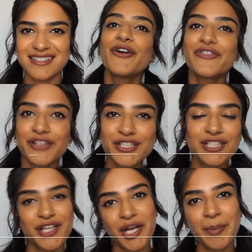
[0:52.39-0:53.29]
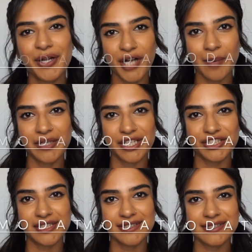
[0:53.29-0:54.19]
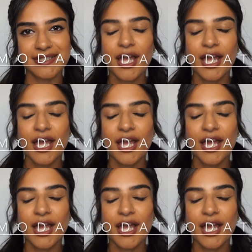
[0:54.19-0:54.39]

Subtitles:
First, I'll talk about accommodations.